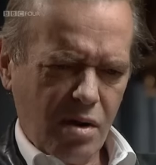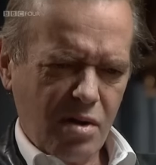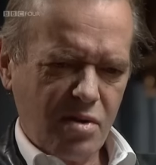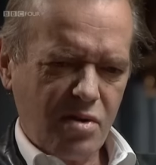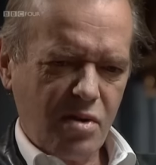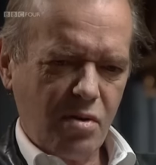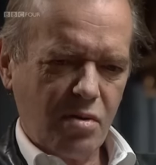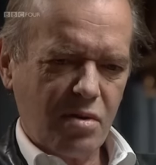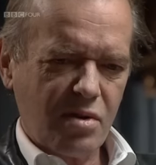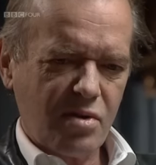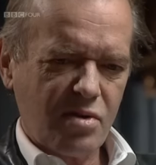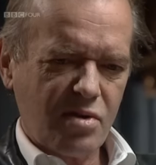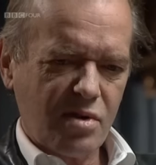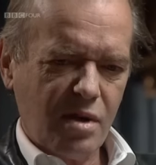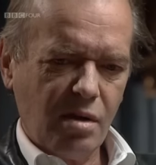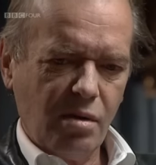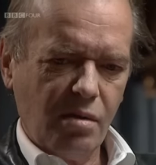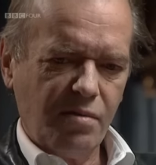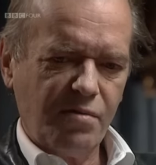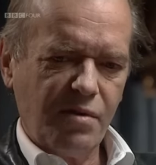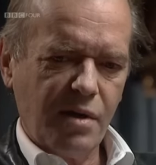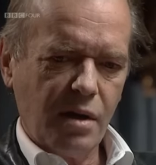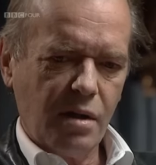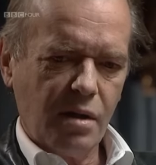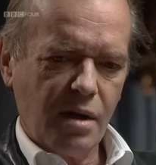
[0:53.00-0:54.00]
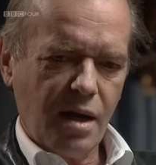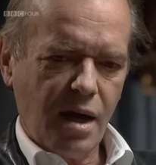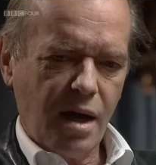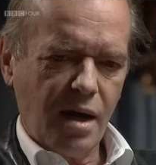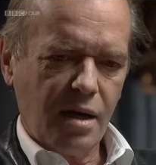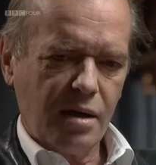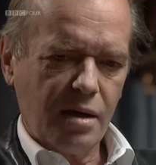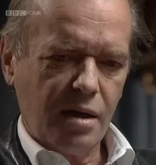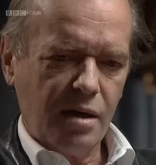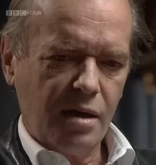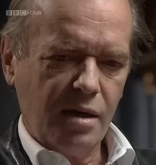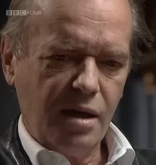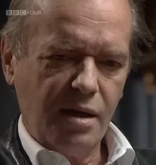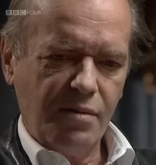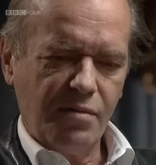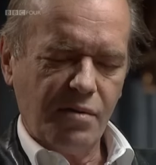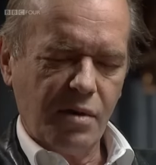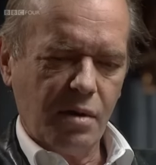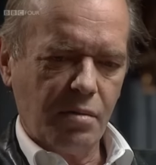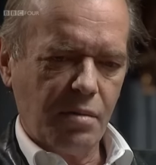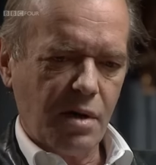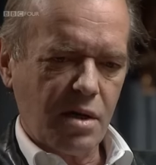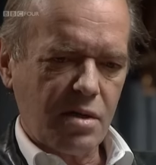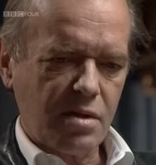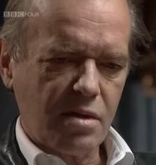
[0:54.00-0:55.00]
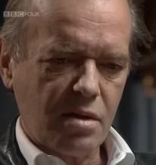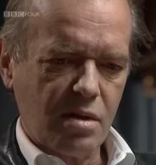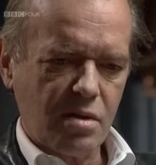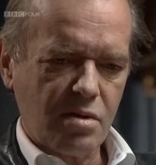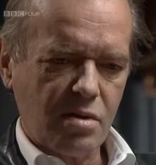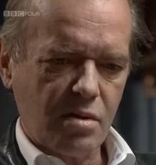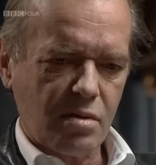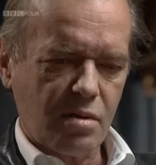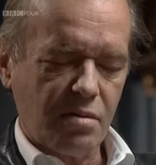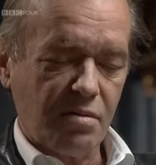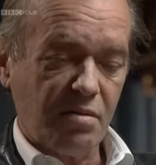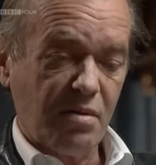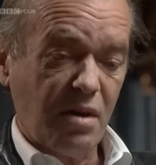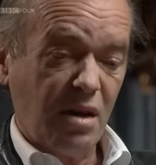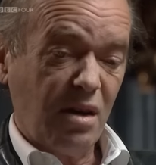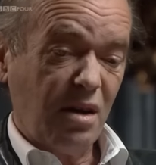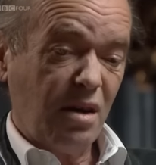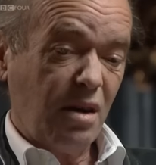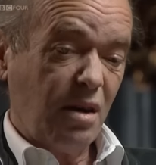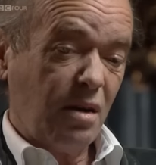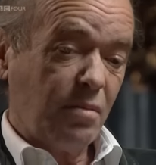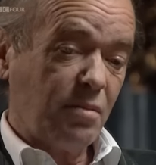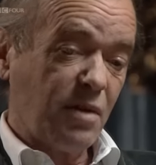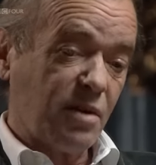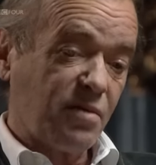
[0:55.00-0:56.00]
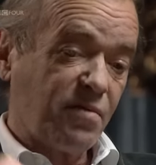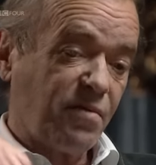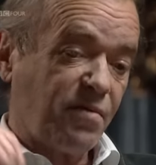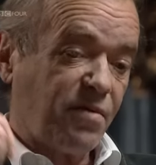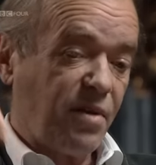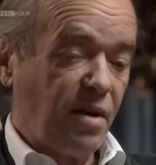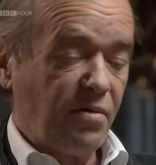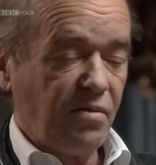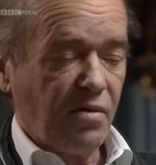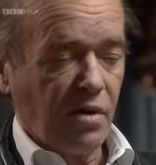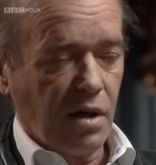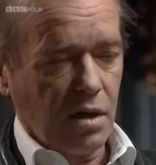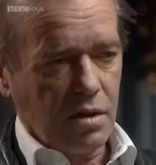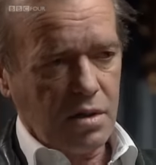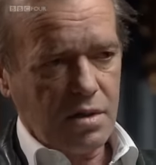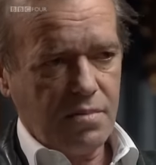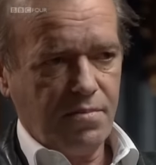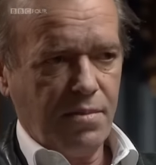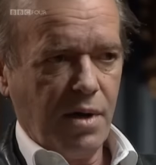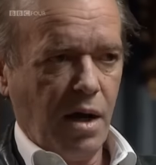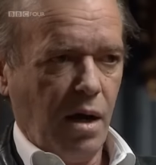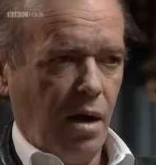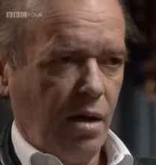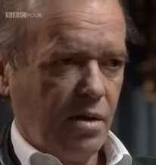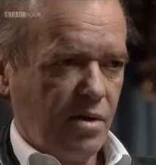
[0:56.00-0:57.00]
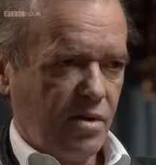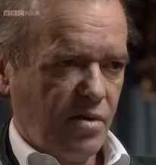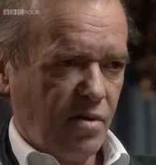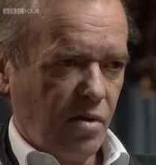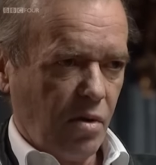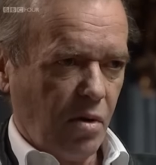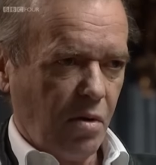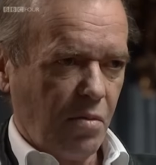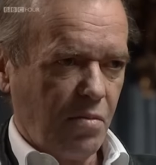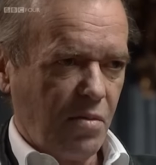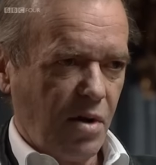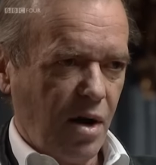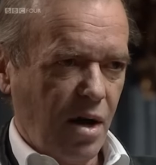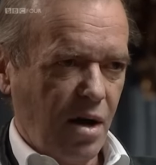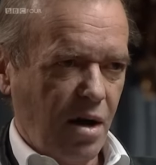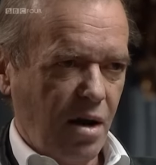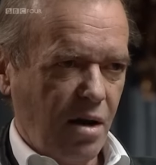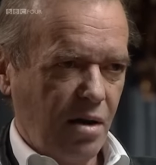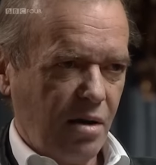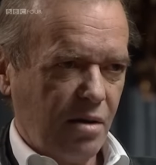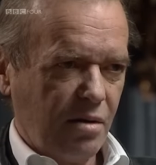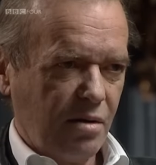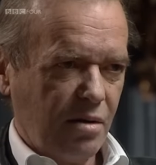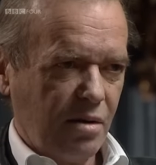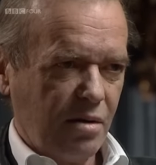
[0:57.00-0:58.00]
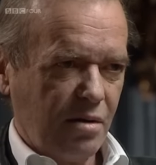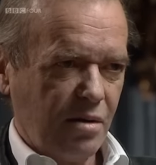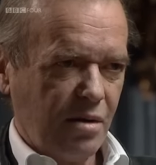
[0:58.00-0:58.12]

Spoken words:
as you can still feel that in even the sort of most frivolous parts of your brain,